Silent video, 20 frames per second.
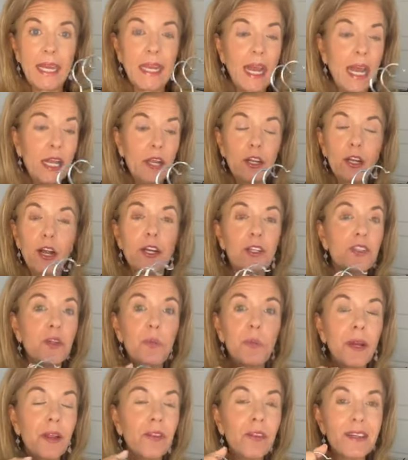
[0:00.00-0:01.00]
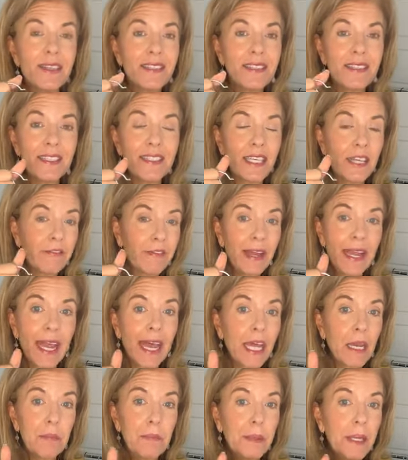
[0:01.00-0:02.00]
And I could also wear this if
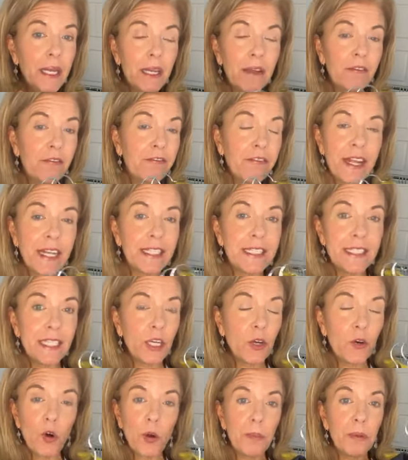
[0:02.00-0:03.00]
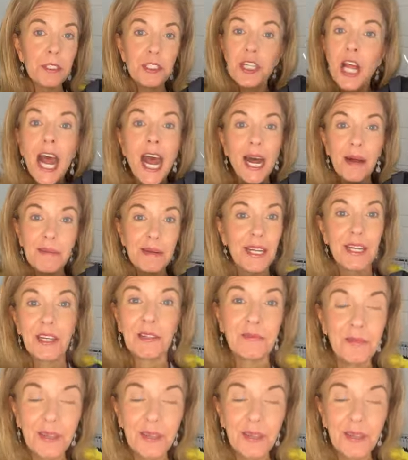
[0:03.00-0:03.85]
I had a big fancy corporate job.